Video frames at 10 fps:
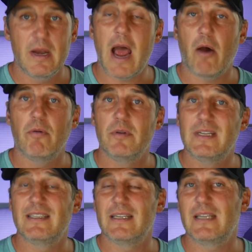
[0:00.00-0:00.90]
Now,
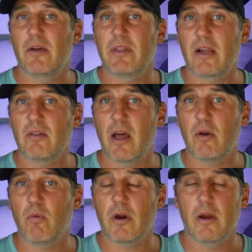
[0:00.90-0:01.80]
does this sound like a lot
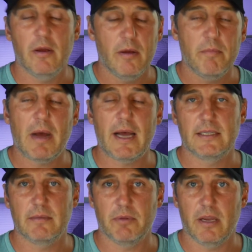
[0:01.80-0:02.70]
of work?
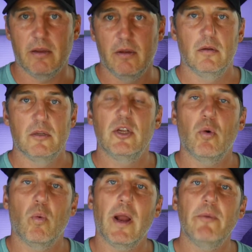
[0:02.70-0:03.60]
Possibly.
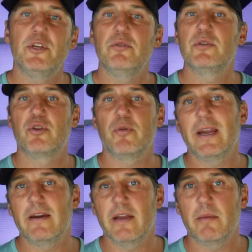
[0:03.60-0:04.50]
So what I would do is
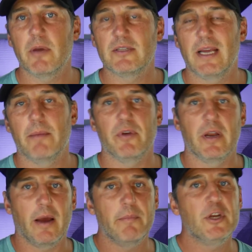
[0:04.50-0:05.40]
create an email
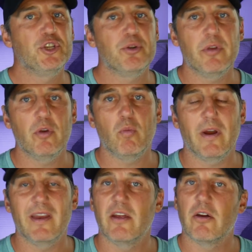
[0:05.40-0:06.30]
template. I'm going to show you
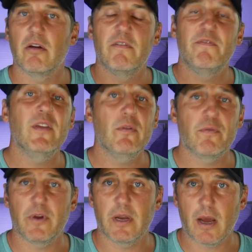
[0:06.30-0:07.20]
one here. Feel
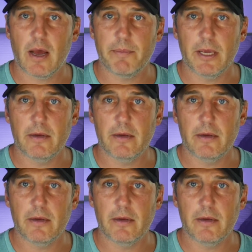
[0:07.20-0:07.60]
free to copy